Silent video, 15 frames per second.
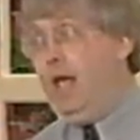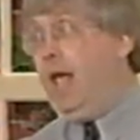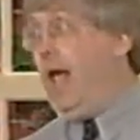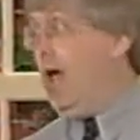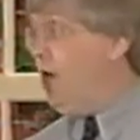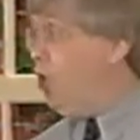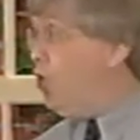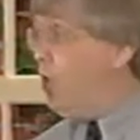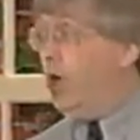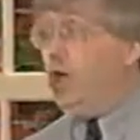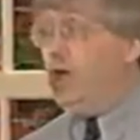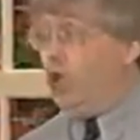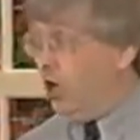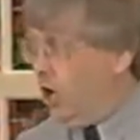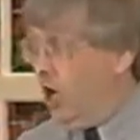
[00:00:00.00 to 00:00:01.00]
And according to
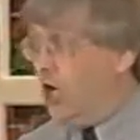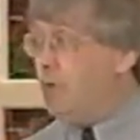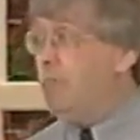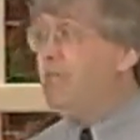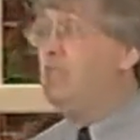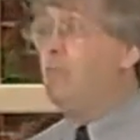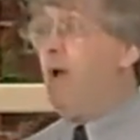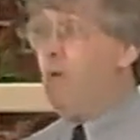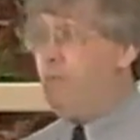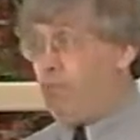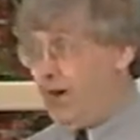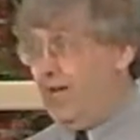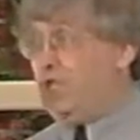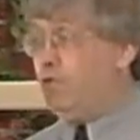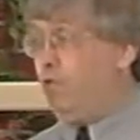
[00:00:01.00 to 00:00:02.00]
the arguments about
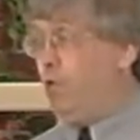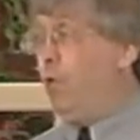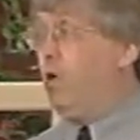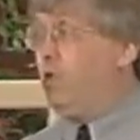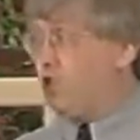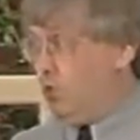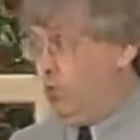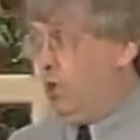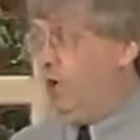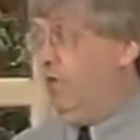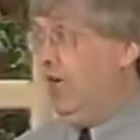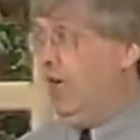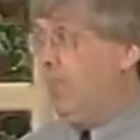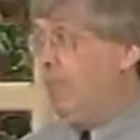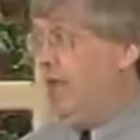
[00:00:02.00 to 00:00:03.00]
price floors that were
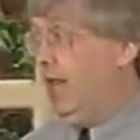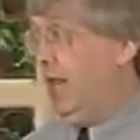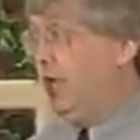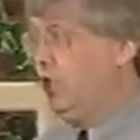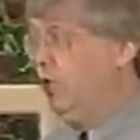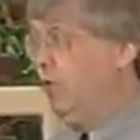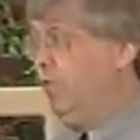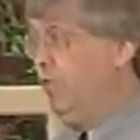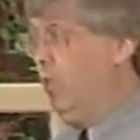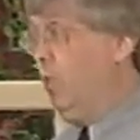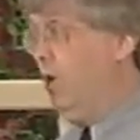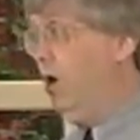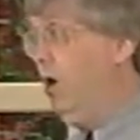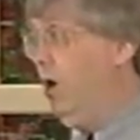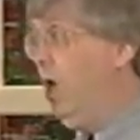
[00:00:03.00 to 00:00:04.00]
developed in Lecture
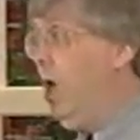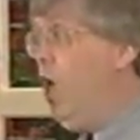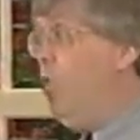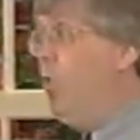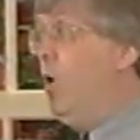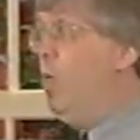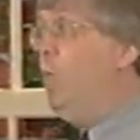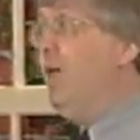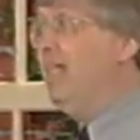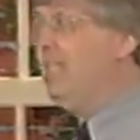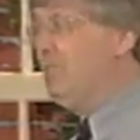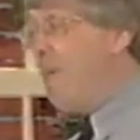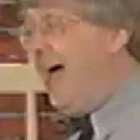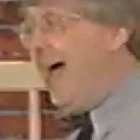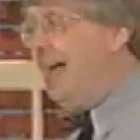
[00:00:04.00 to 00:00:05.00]
4, one would
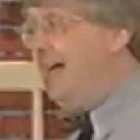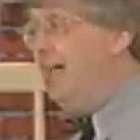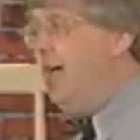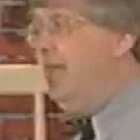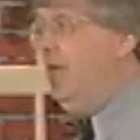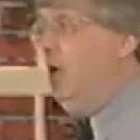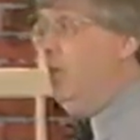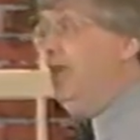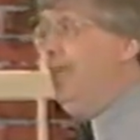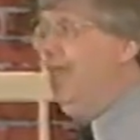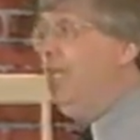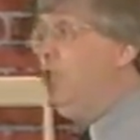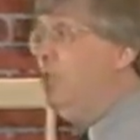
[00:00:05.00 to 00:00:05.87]
expect that it would lead